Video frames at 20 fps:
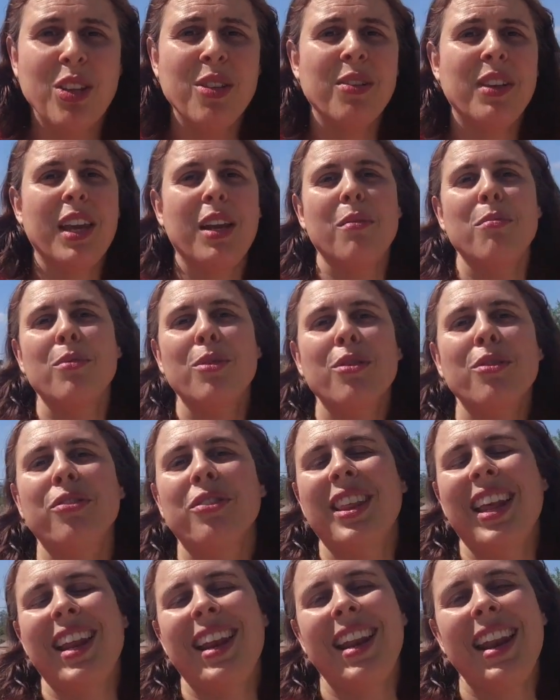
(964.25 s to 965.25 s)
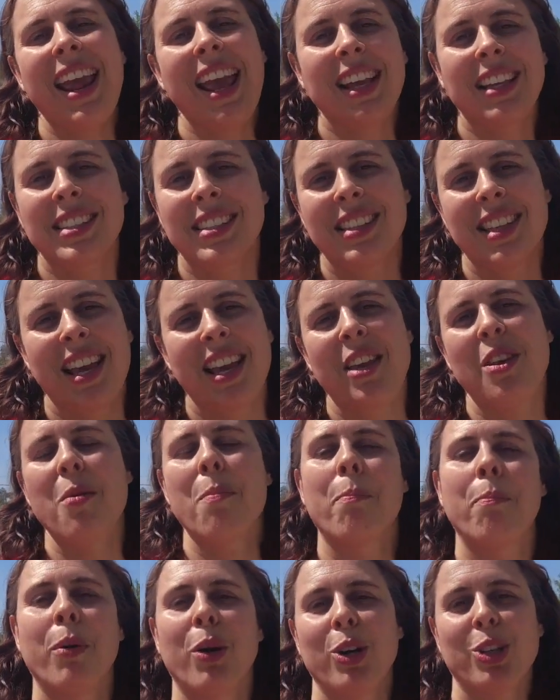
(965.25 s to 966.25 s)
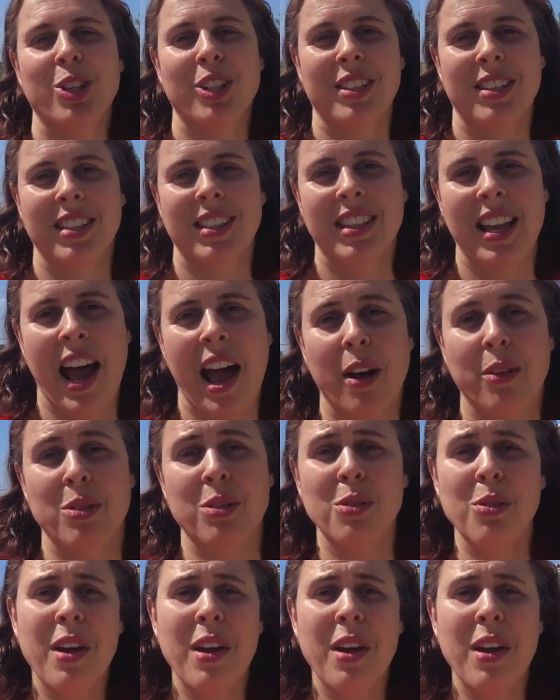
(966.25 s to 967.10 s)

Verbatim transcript: You can move the next day you purchase this house.